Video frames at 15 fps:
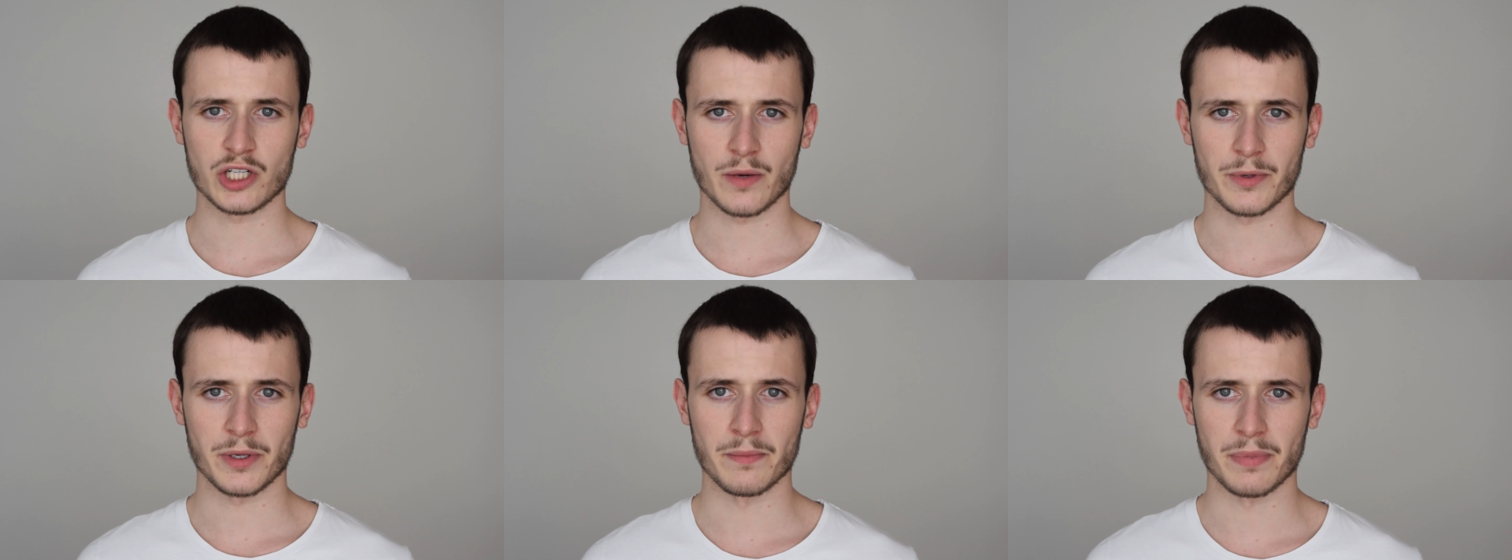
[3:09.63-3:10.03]

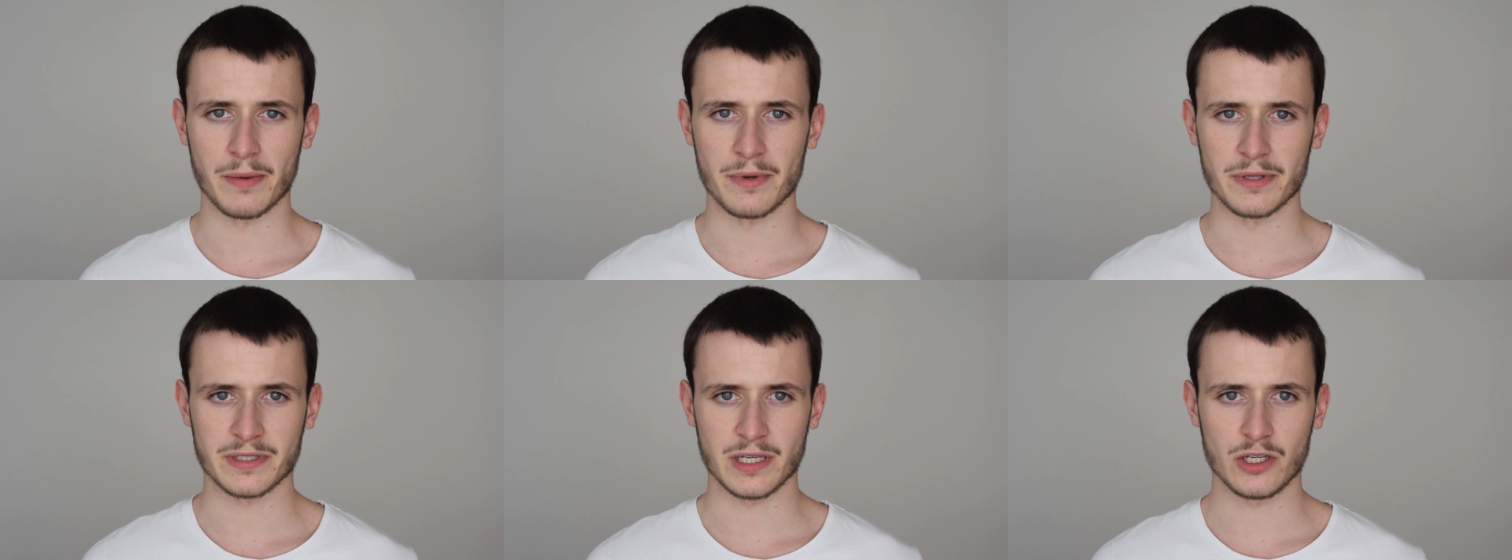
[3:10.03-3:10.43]

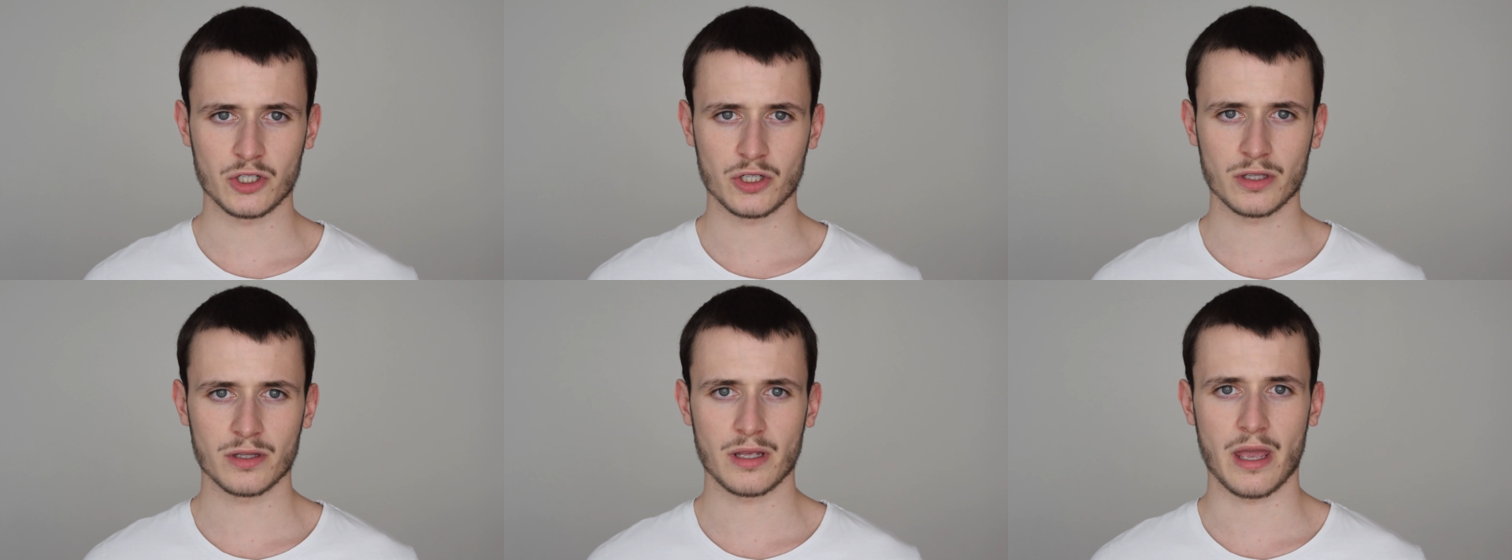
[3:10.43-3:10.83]

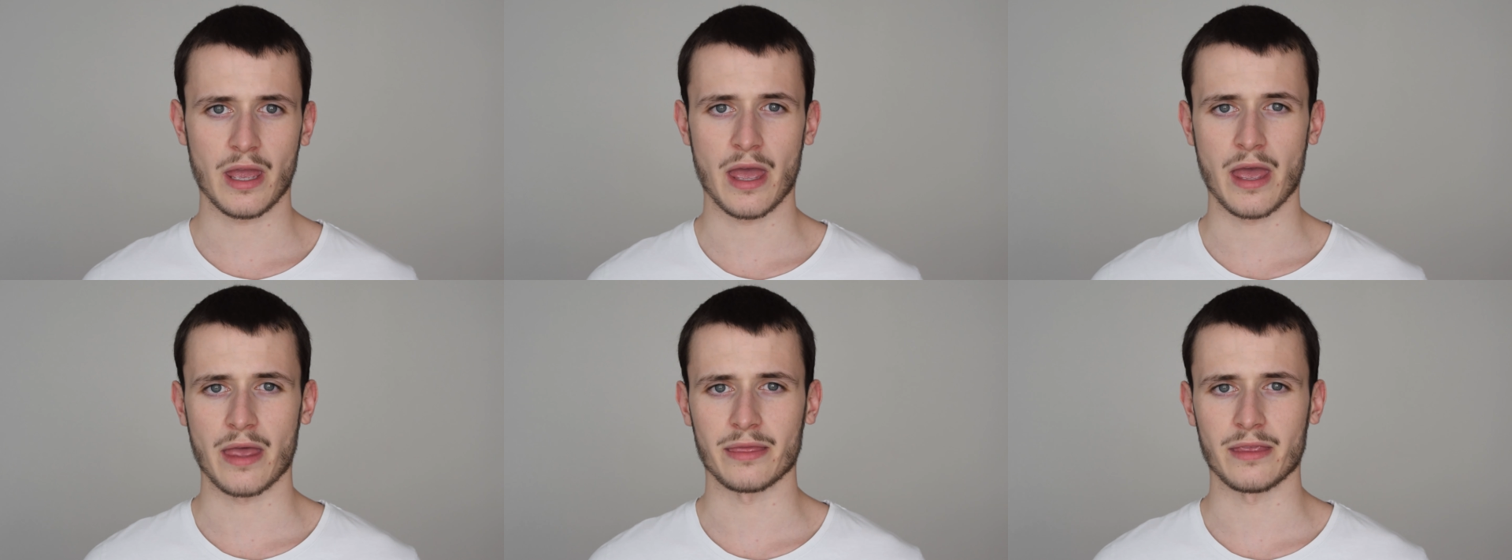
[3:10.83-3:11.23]
implementation
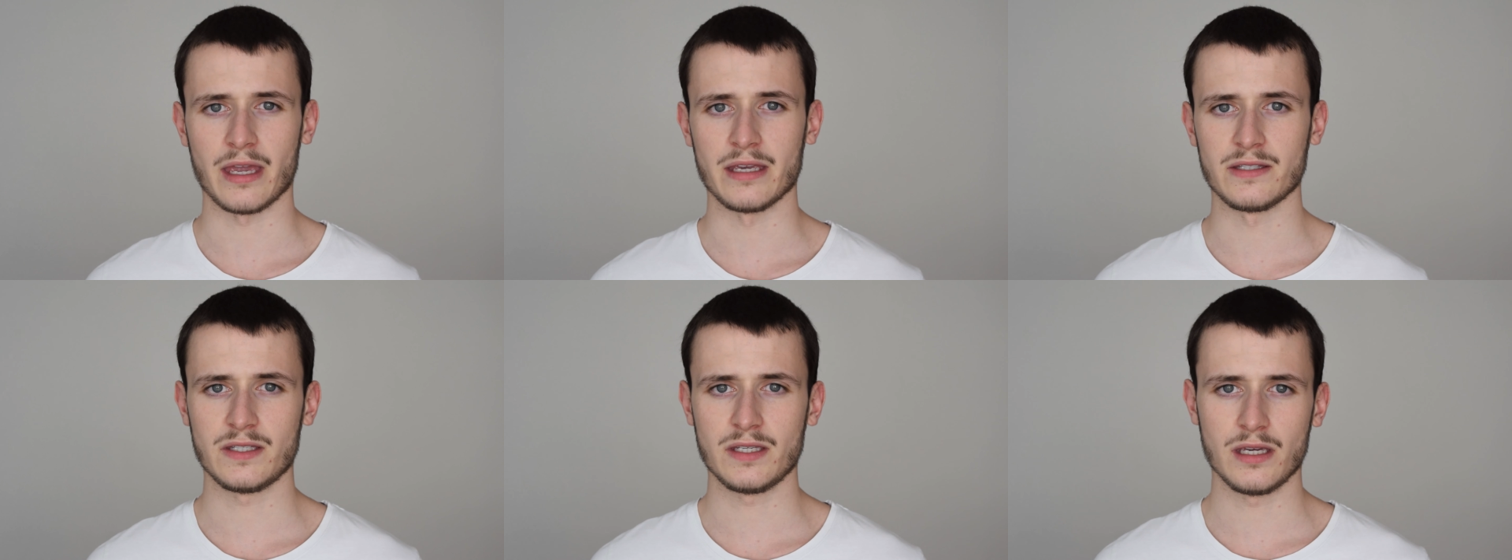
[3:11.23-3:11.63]
and
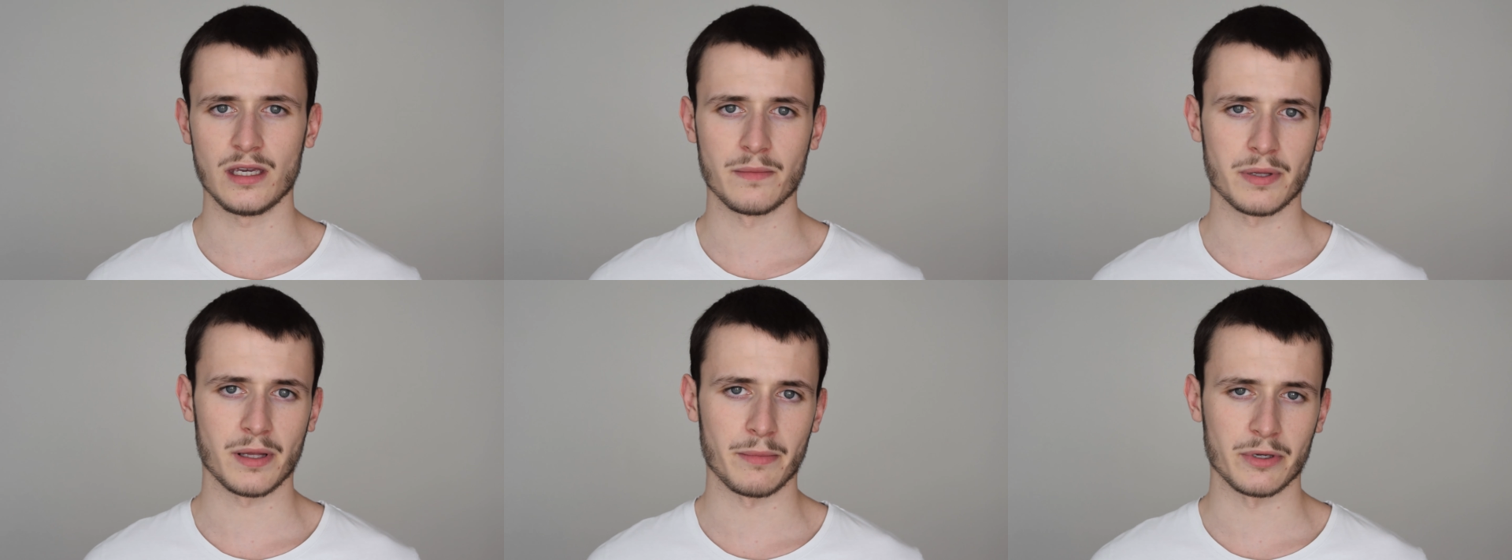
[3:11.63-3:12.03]
a C
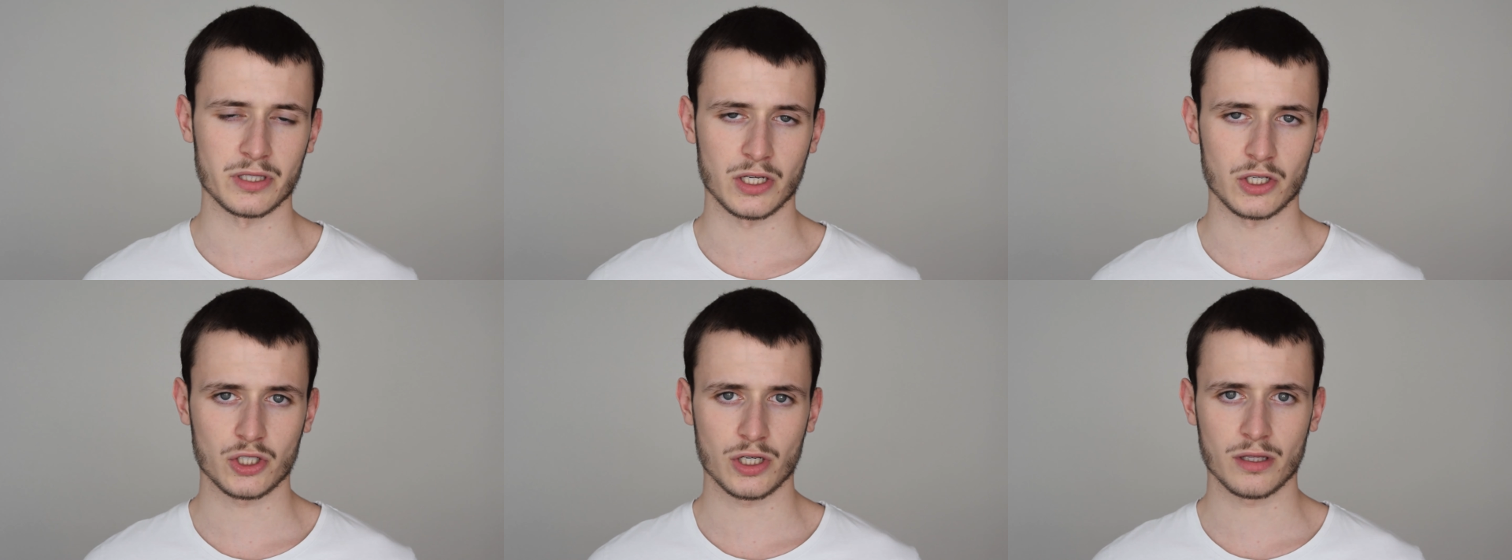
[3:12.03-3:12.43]

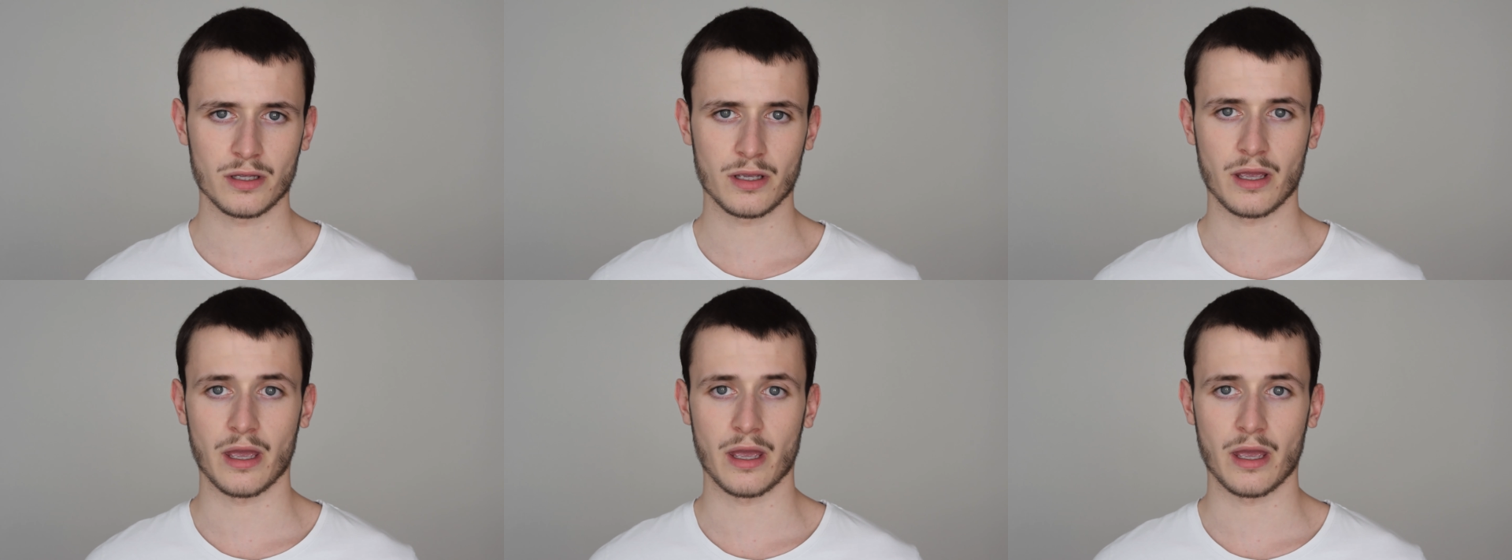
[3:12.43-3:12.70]
implementation,